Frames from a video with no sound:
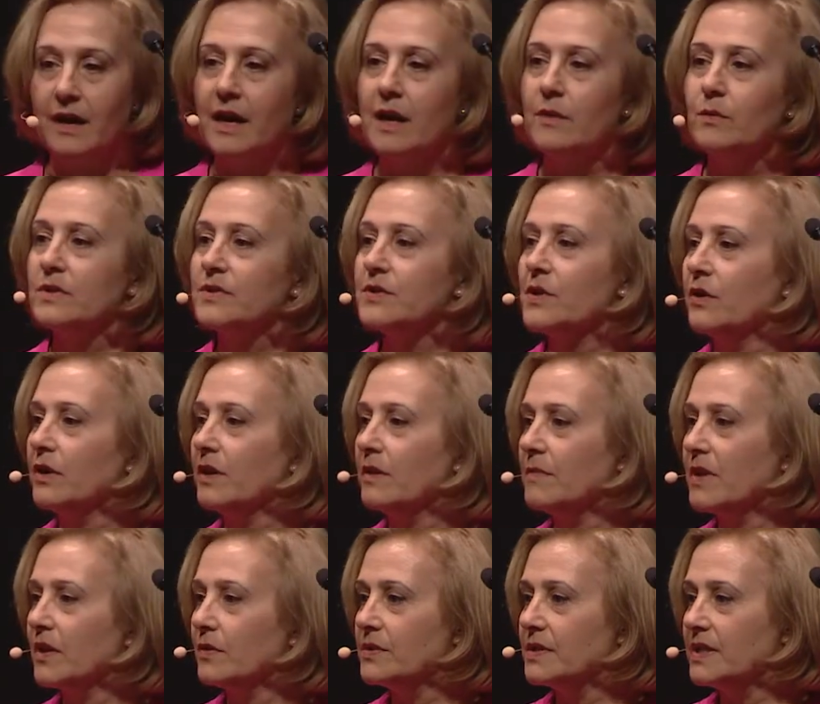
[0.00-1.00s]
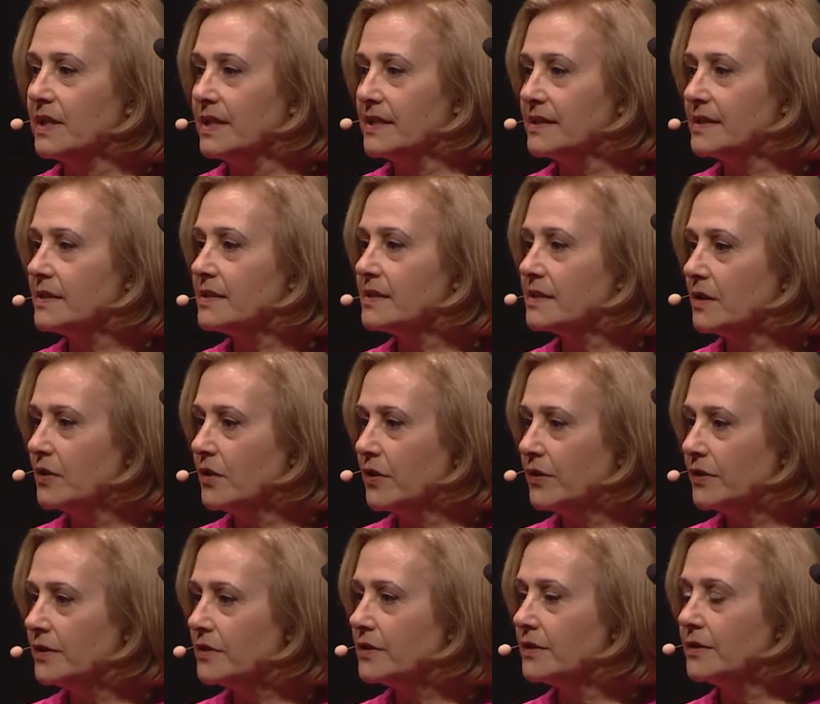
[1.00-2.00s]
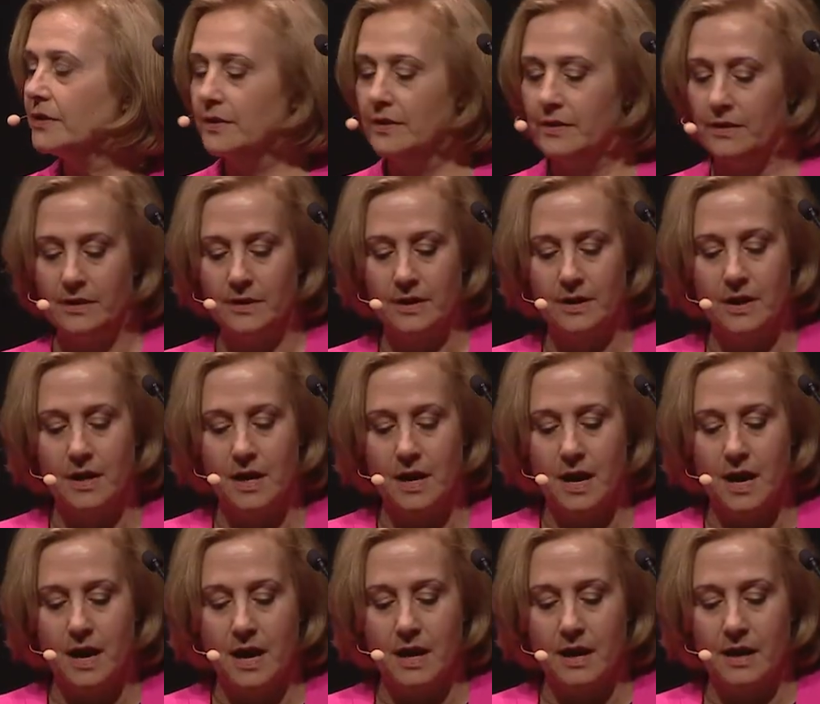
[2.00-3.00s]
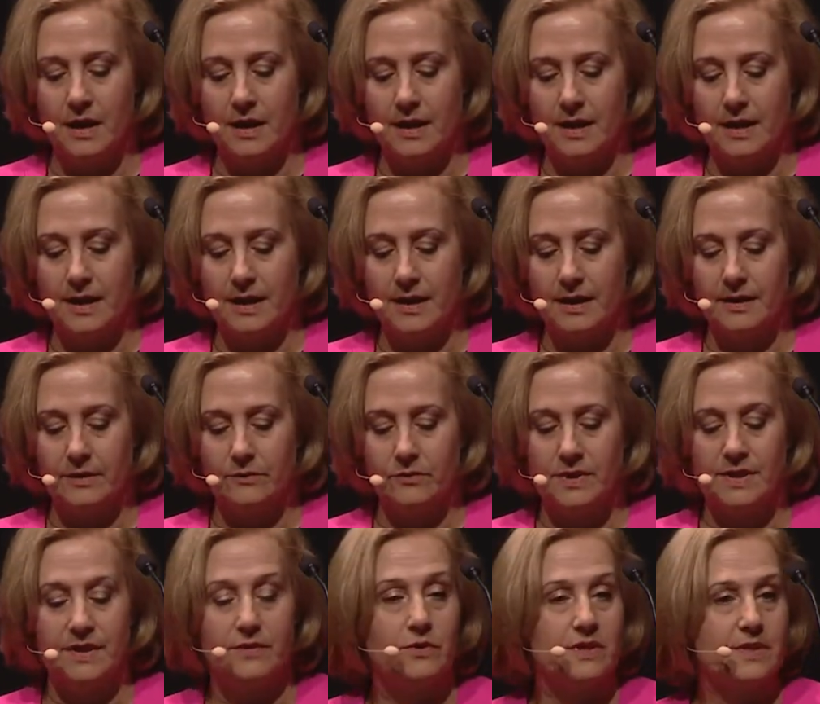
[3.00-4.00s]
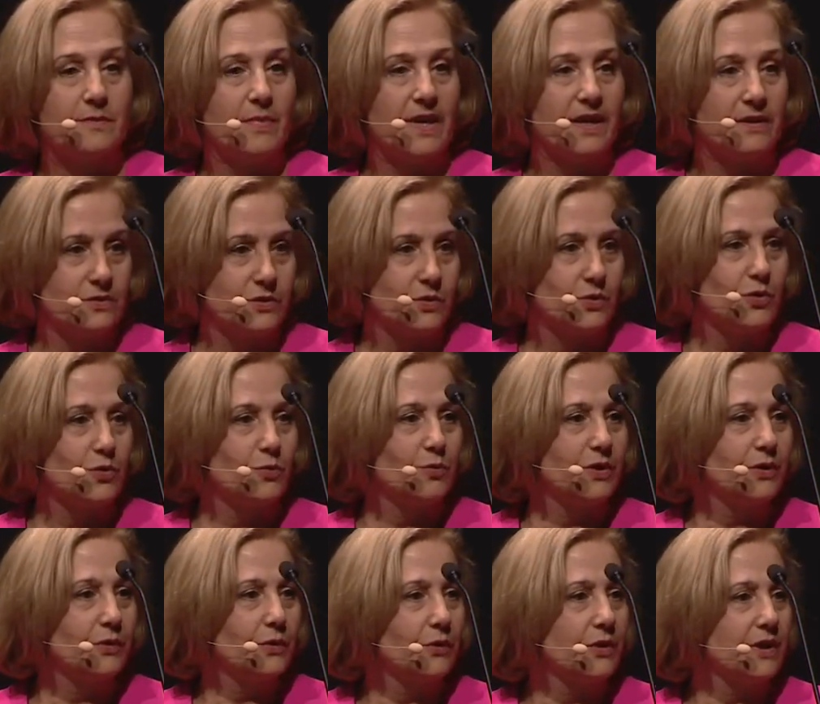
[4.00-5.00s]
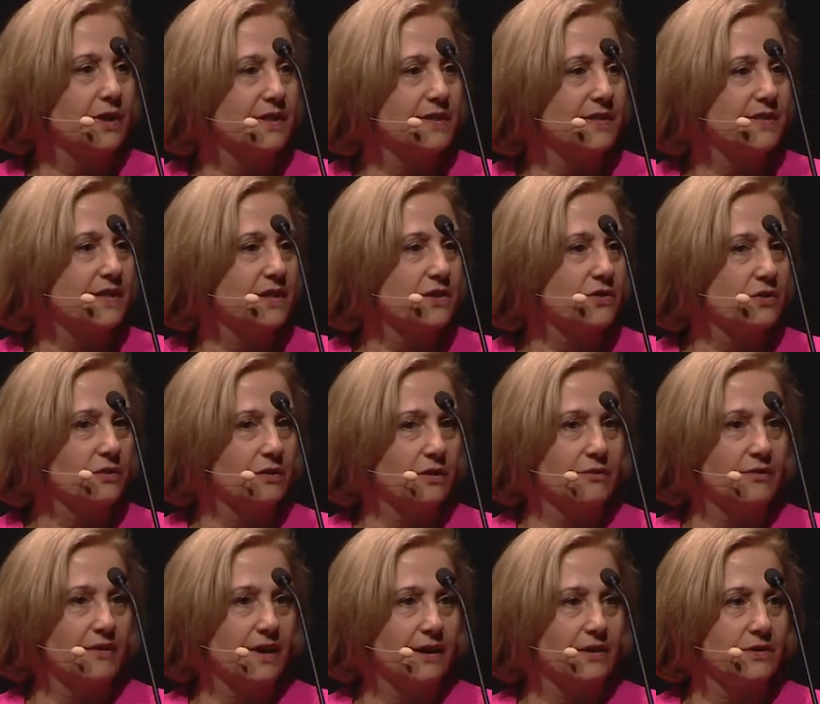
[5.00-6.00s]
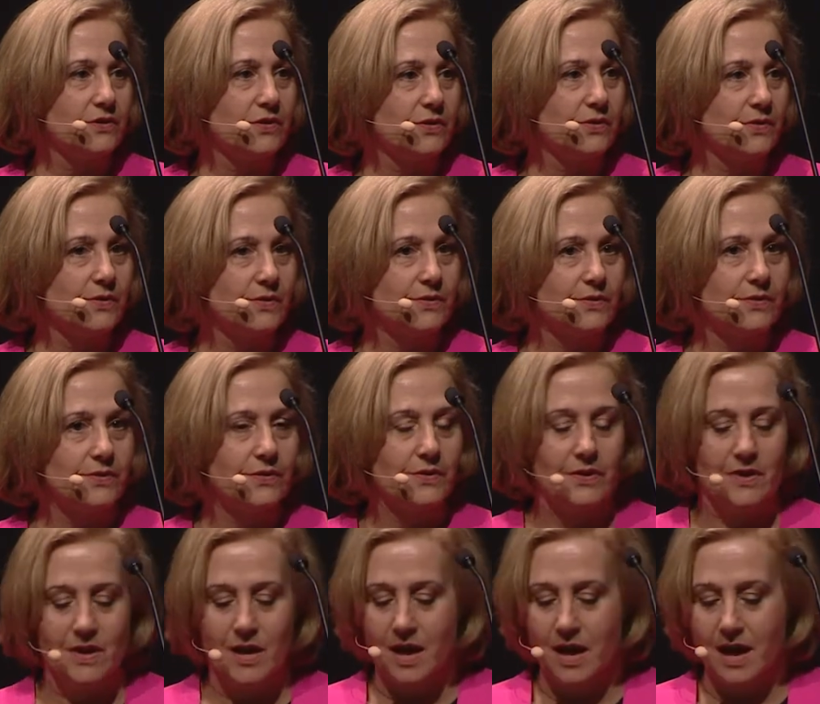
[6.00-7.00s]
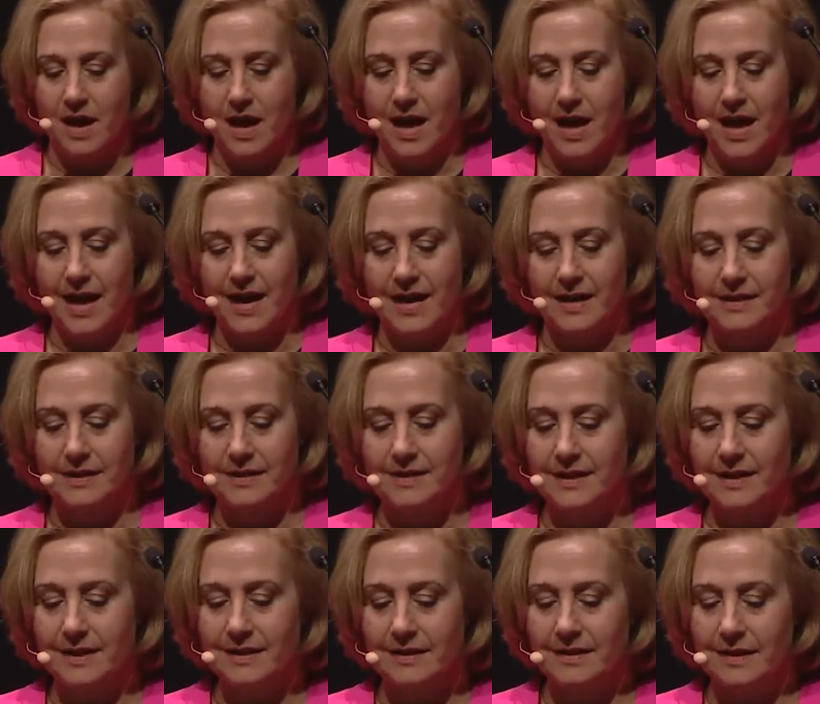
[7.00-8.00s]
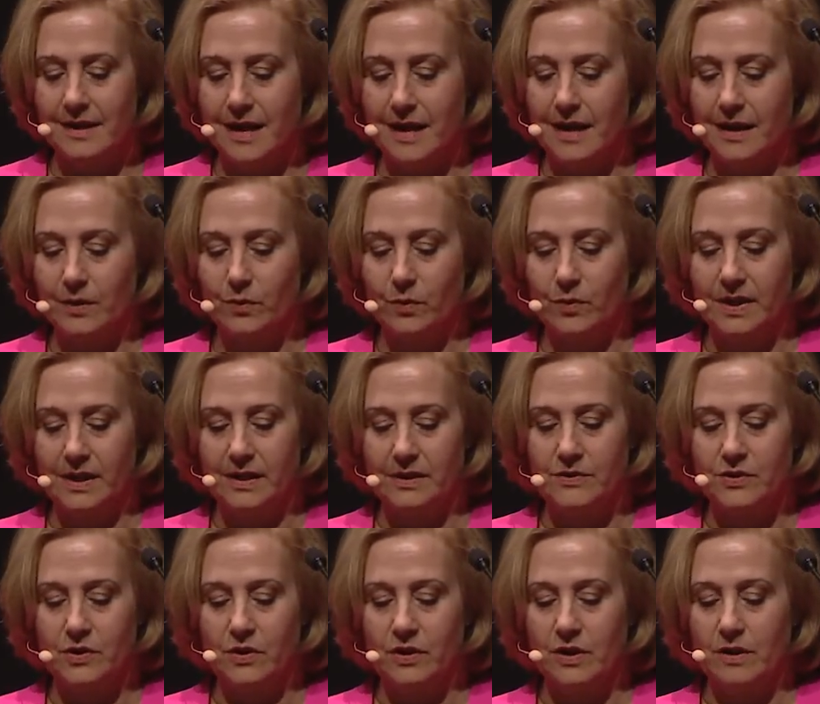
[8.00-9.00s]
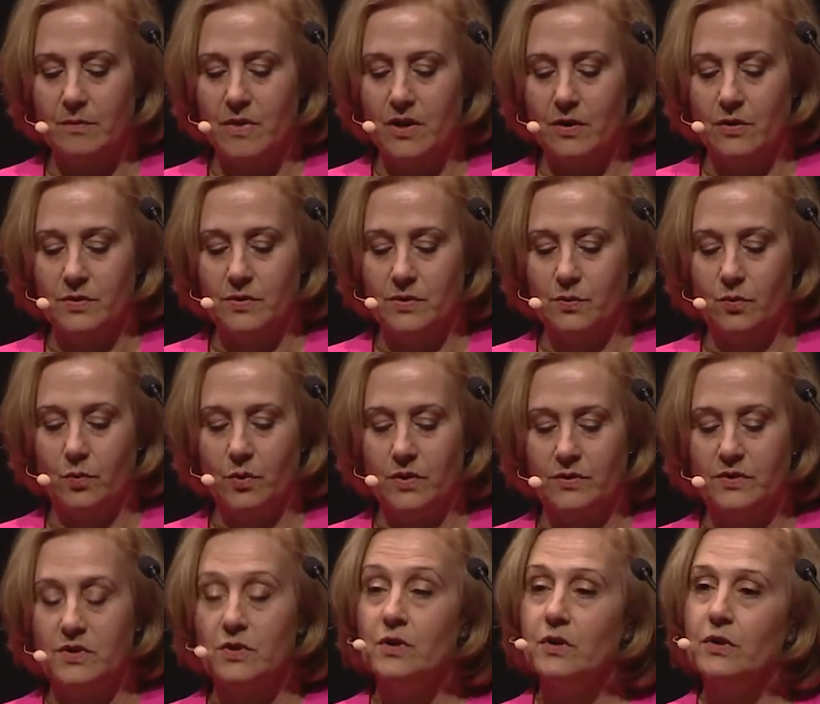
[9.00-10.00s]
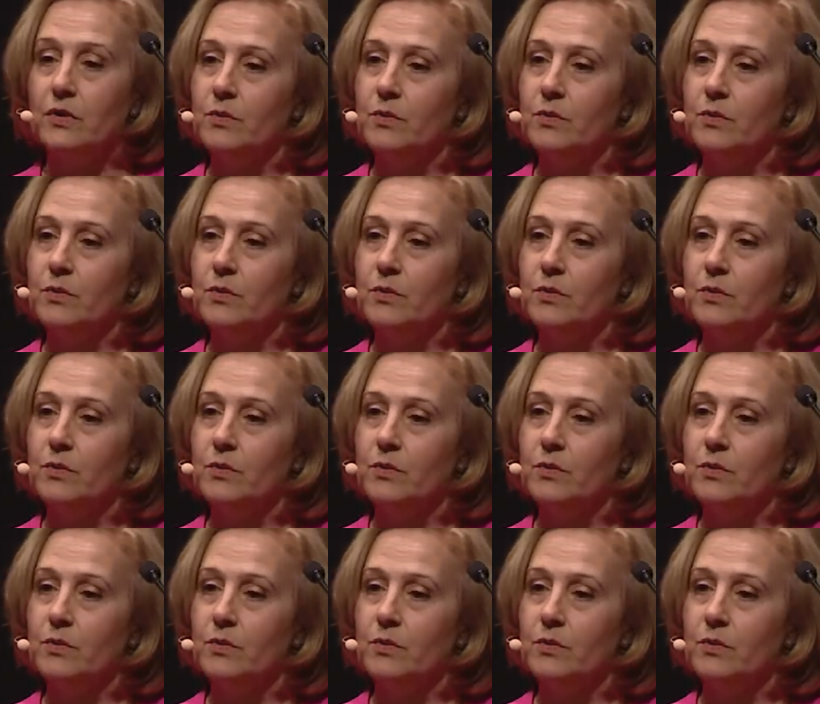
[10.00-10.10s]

I will talk about the lessons learned in respect to human and organizational factors. And then I will talk about what